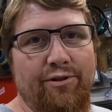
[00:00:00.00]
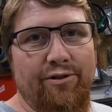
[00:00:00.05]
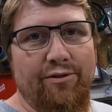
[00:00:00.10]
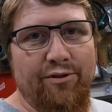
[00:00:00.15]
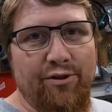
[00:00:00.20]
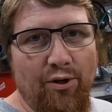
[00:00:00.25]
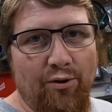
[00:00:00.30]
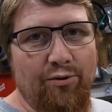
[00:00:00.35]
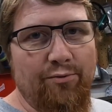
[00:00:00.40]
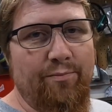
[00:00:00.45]
you
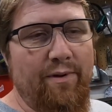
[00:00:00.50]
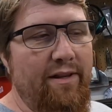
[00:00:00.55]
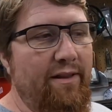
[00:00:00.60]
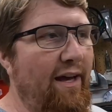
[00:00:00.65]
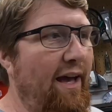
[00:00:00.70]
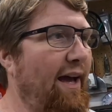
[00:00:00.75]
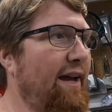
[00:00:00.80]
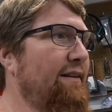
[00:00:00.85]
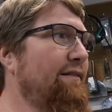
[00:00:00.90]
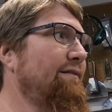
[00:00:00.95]
told me
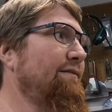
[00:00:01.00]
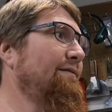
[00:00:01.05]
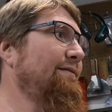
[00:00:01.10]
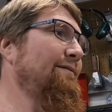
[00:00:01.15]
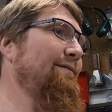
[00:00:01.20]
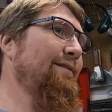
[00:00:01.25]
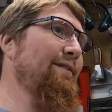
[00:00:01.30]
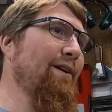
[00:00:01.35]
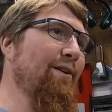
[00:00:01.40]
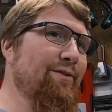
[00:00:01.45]
that,
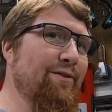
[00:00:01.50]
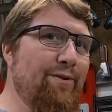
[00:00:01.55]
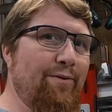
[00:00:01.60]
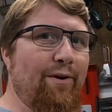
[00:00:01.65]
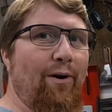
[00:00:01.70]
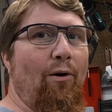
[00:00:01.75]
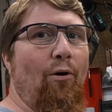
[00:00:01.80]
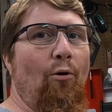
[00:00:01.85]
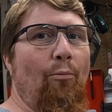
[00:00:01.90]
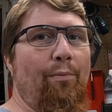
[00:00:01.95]
else you would
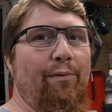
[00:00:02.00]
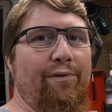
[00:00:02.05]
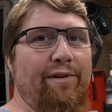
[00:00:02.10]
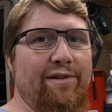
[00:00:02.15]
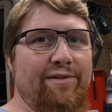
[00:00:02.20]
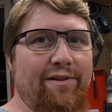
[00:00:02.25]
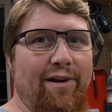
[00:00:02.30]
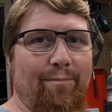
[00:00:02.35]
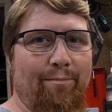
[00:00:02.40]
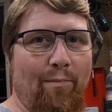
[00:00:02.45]
have opened
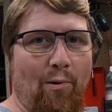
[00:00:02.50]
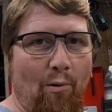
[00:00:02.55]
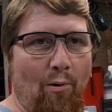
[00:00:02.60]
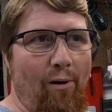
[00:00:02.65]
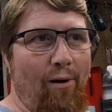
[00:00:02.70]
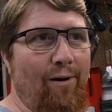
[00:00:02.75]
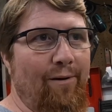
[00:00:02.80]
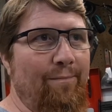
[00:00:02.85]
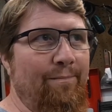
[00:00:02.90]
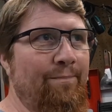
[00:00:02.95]
these up
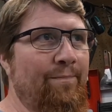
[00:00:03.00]
more.